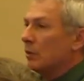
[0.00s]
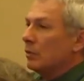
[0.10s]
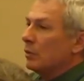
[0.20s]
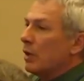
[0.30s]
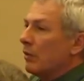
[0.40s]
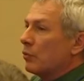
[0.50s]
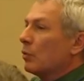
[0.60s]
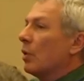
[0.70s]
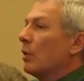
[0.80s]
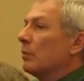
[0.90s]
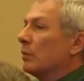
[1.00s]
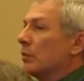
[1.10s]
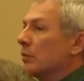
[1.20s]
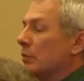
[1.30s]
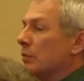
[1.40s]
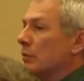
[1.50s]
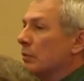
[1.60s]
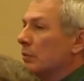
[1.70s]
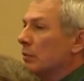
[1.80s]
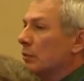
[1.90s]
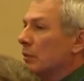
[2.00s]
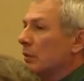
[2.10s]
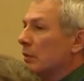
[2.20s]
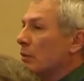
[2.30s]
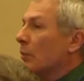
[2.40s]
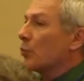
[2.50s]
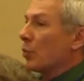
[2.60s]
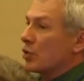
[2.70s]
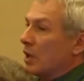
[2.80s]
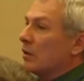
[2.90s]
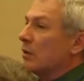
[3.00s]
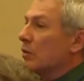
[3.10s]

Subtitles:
who have to come to in your project,